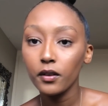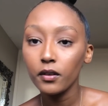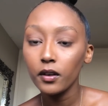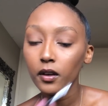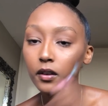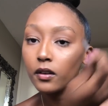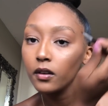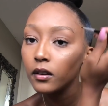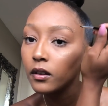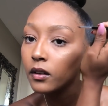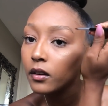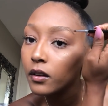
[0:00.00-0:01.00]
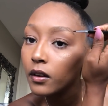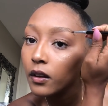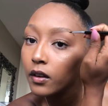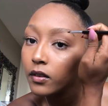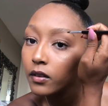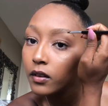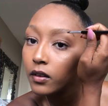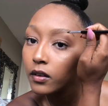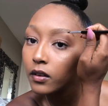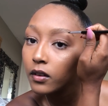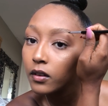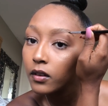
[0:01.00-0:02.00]
Okay, and then
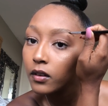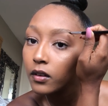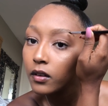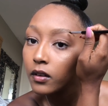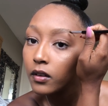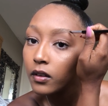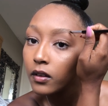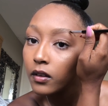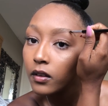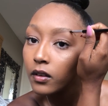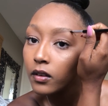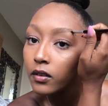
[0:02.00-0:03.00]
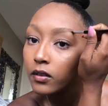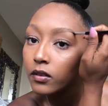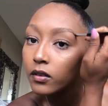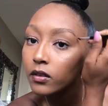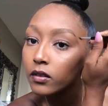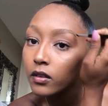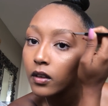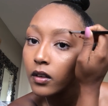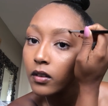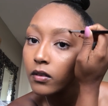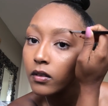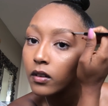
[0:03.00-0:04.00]
do this side
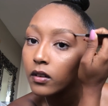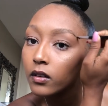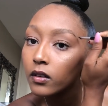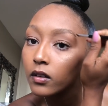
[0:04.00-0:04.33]
as well.